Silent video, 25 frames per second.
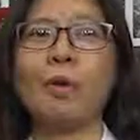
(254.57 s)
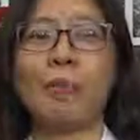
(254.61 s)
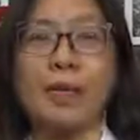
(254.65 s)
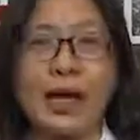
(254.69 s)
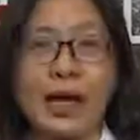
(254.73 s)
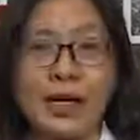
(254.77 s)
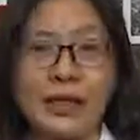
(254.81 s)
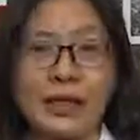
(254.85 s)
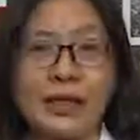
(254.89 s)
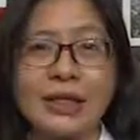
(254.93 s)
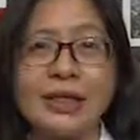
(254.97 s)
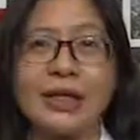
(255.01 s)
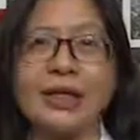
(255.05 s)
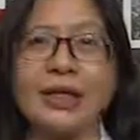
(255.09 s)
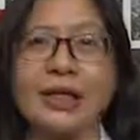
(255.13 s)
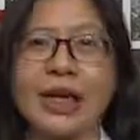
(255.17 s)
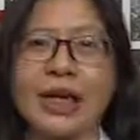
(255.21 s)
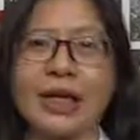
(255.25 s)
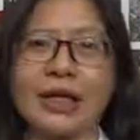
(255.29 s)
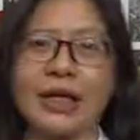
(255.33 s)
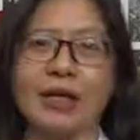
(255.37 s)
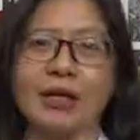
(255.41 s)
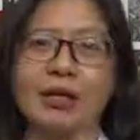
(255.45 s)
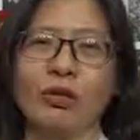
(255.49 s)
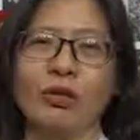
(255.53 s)
patients
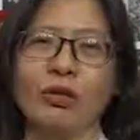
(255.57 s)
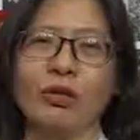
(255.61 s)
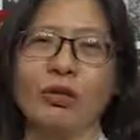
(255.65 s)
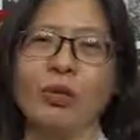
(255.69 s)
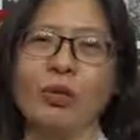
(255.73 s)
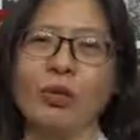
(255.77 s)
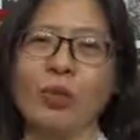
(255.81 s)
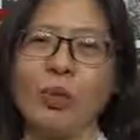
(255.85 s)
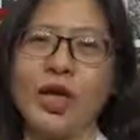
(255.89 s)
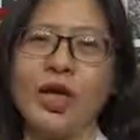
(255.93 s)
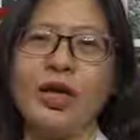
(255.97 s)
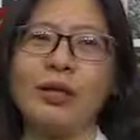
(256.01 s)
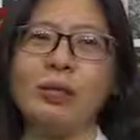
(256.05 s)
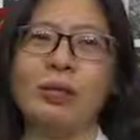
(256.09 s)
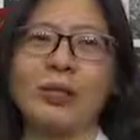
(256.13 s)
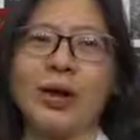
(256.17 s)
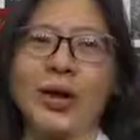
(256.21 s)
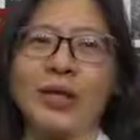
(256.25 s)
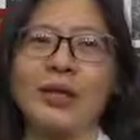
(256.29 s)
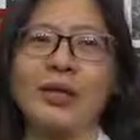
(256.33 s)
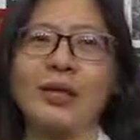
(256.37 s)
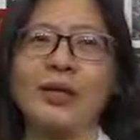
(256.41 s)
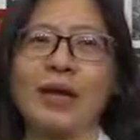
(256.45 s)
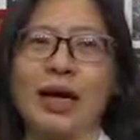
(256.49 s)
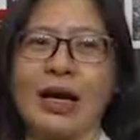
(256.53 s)
diagnosed with
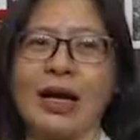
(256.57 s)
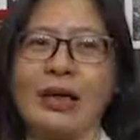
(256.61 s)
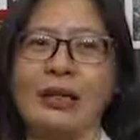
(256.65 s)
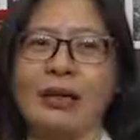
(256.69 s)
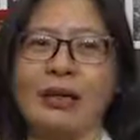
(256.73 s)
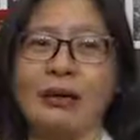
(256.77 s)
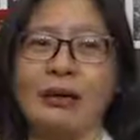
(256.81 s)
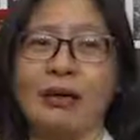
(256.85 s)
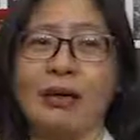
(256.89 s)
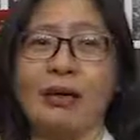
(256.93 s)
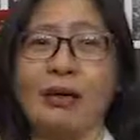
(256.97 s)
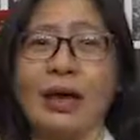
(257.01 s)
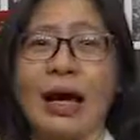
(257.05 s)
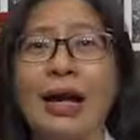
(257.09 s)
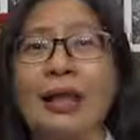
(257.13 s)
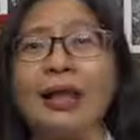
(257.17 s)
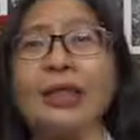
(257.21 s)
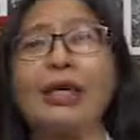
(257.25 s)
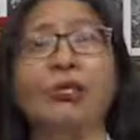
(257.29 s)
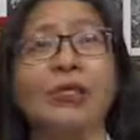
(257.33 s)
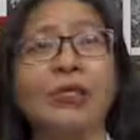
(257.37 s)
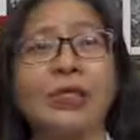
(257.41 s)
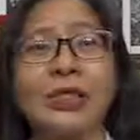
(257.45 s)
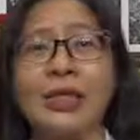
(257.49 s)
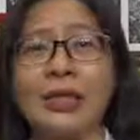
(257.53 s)
breast cancer kahit
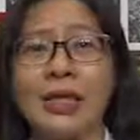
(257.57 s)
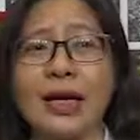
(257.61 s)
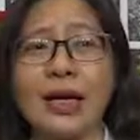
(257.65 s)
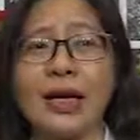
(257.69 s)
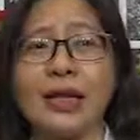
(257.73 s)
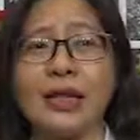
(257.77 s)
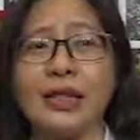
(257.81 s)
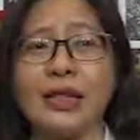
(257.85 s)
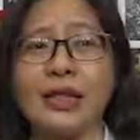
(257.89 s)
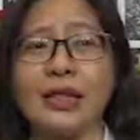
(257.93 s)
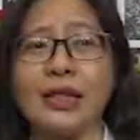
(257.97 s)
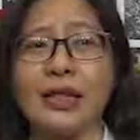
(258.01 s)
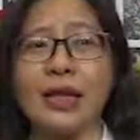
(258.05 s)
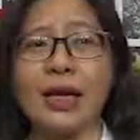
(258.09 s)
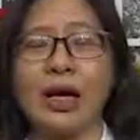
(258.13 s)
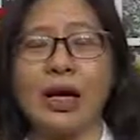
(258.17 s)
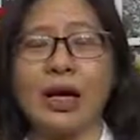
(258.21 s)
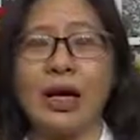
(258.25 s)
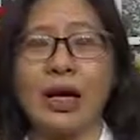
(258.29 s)
anong stage.